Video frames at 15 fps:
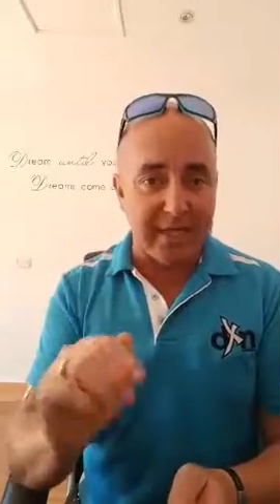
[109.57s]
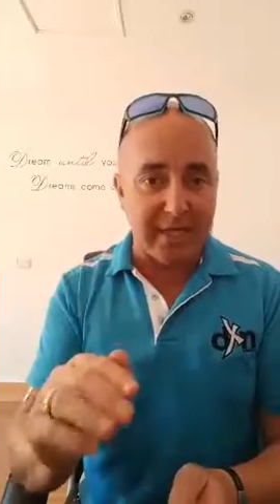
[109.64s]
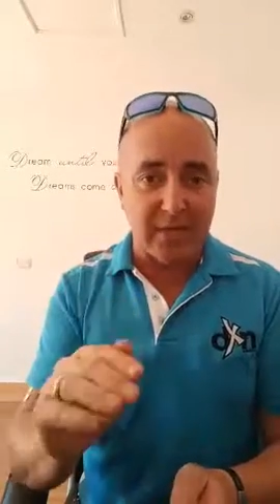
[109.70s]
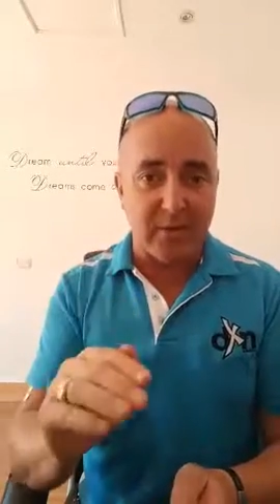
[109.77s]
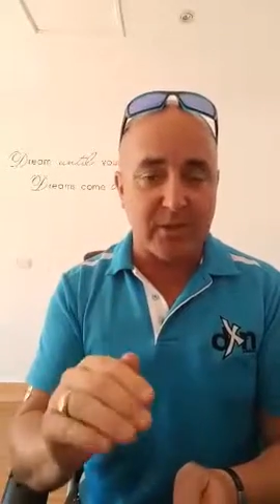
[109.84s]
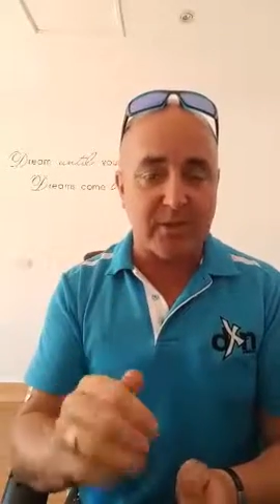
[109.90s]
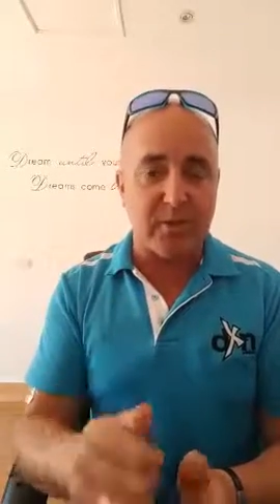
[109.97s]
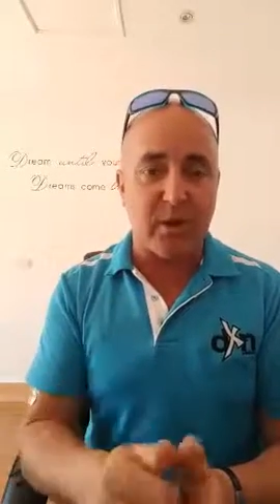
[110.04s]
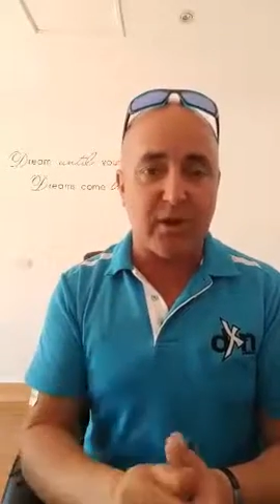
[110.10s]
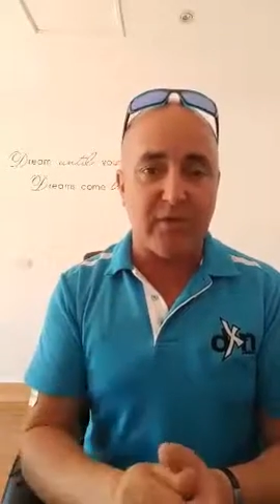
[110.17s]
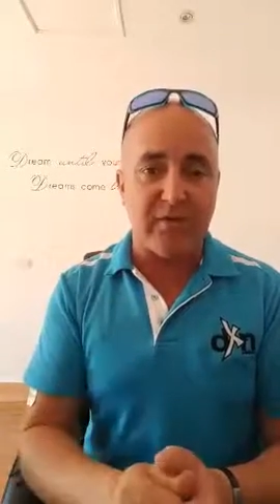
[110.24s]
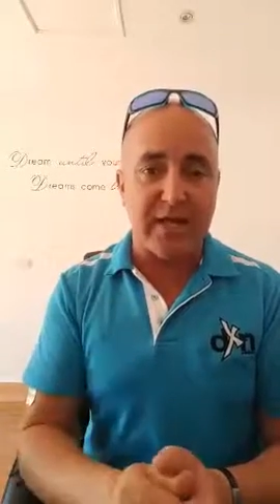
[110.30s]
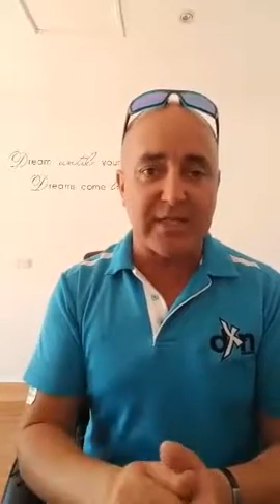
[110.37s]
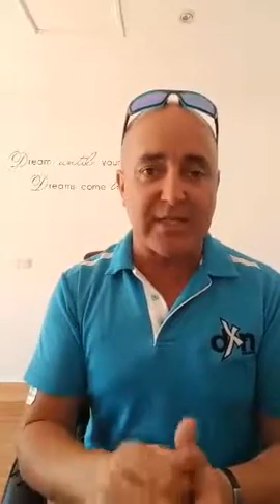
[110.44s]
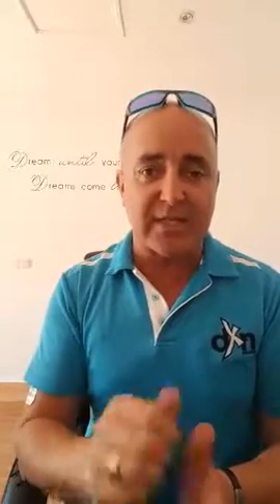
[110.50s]
go into our
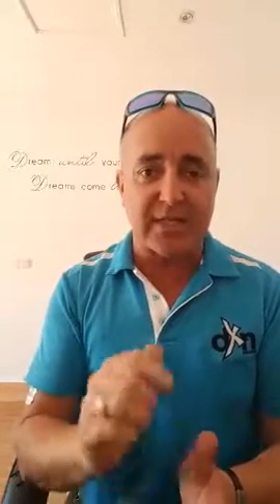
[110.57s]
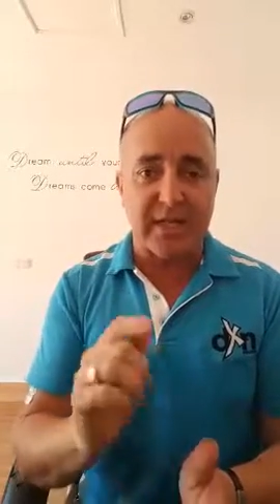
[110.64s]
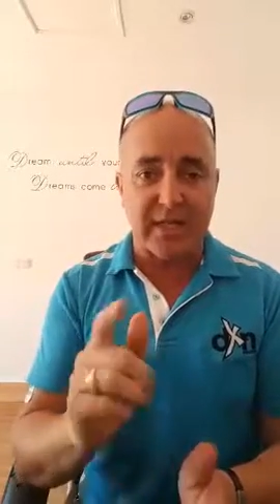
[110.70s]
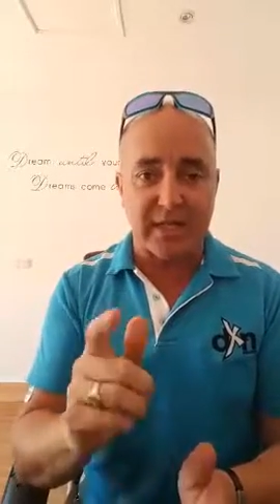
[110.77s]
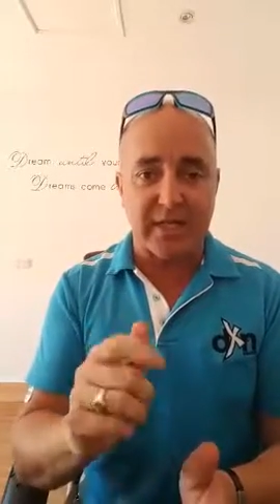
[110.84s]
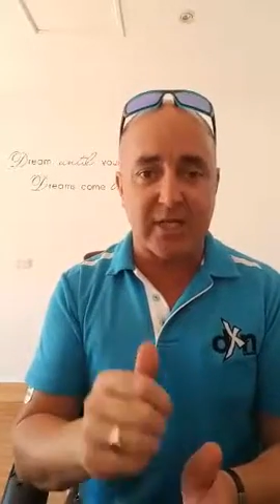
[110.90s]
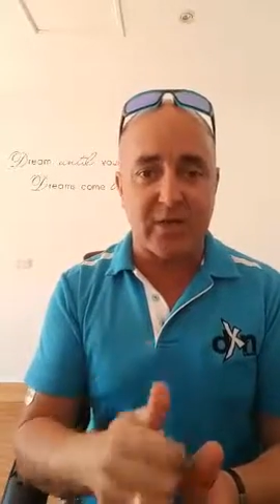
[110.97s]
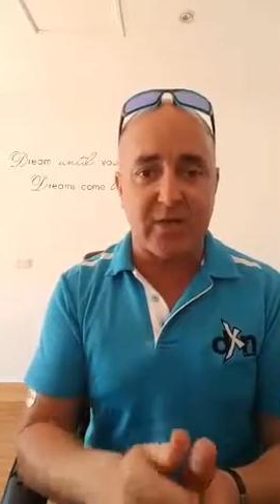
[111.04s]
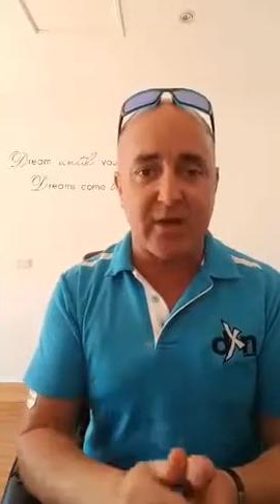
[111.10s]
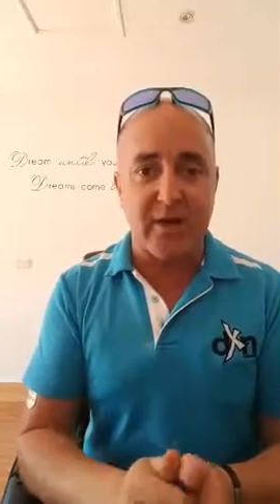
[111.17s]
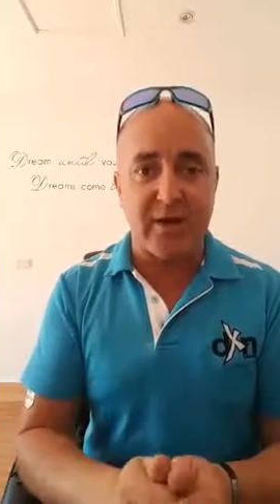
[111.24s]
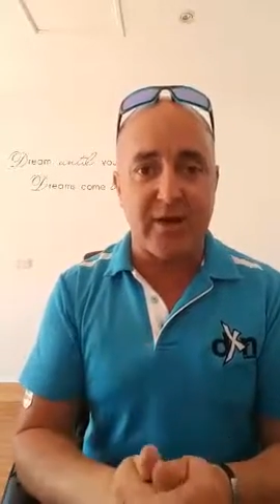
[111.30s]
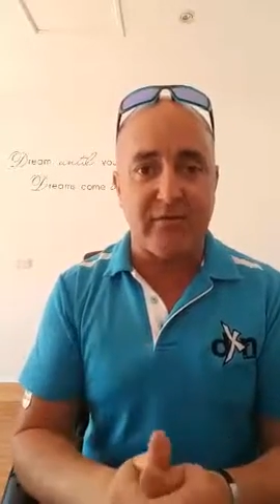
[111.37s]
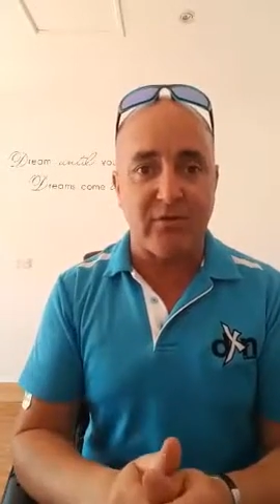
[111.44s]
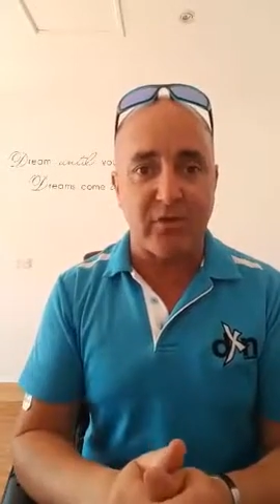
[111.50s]
events and click on there
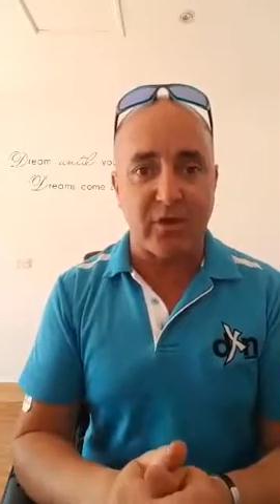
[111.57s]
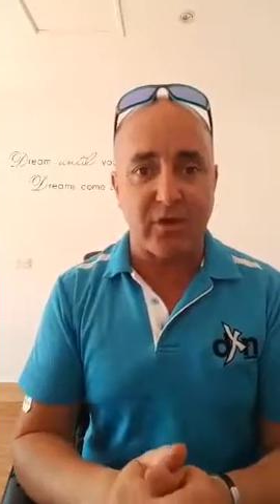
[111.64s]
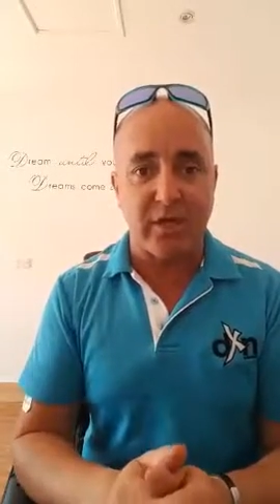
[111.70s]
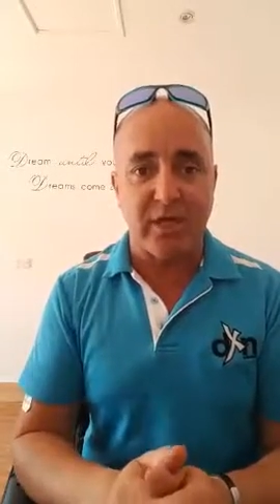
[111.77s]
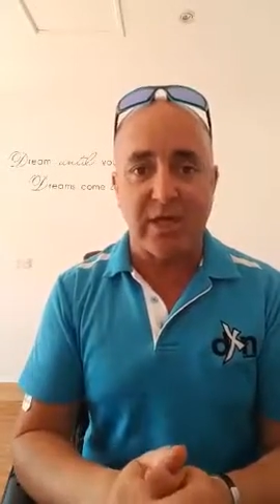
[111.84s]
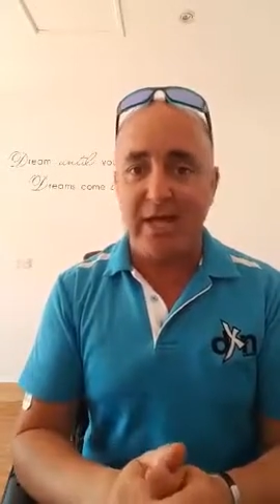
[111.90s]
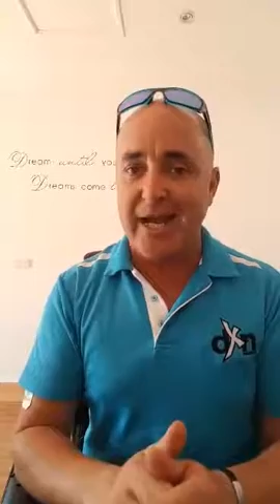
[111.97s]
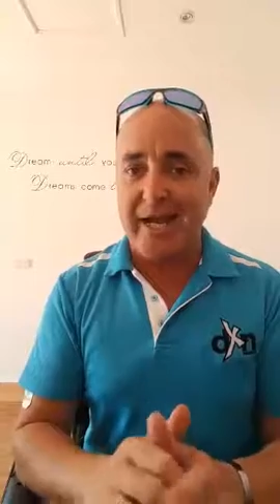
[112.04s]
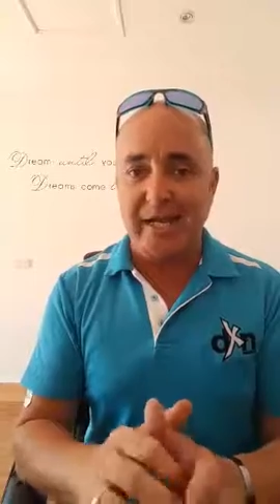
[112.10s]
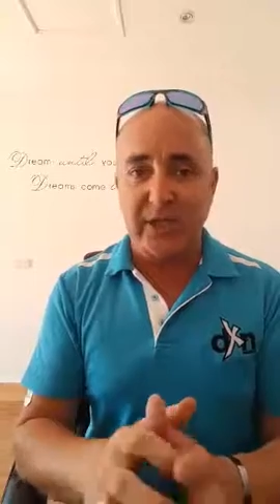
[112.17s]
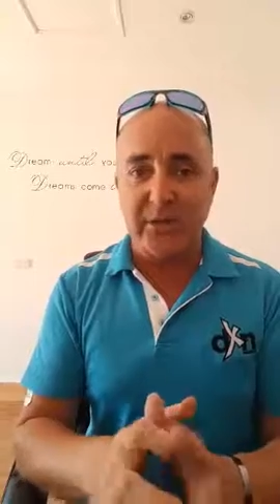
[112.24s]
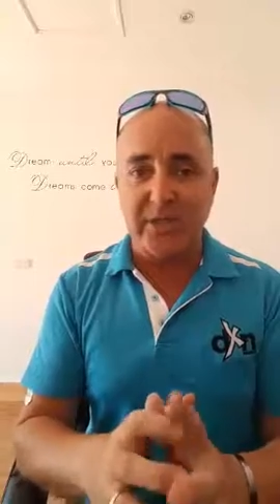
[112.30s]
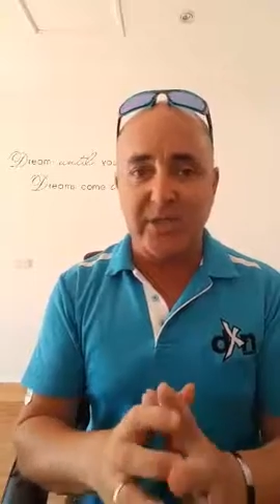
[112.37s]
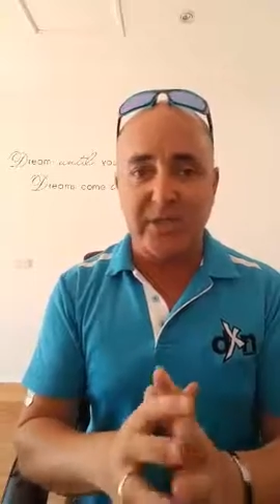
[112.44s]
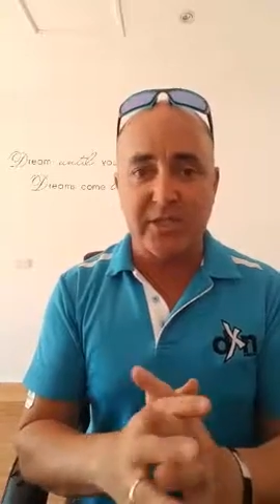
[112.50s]
and have a look any
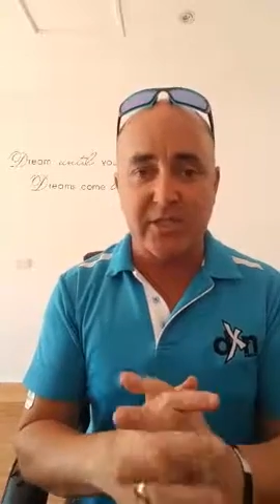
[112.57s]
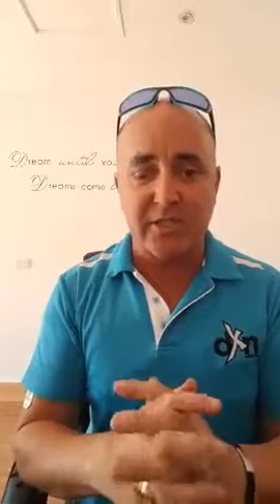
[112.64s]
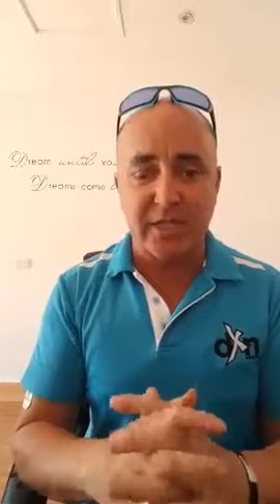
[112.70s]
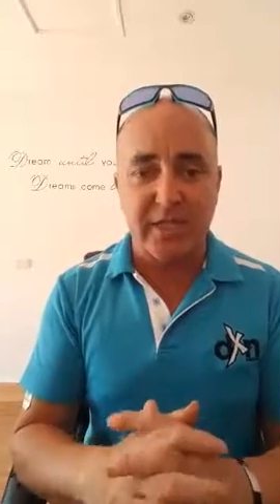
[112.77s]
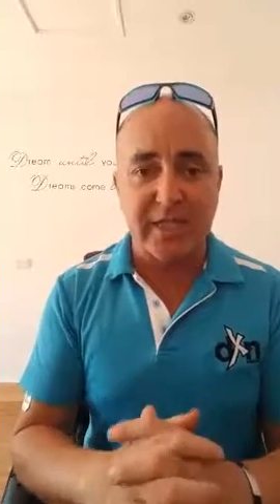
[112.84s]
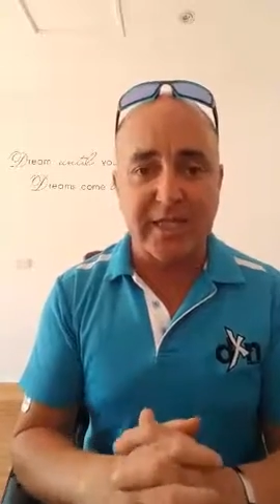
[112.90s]
questions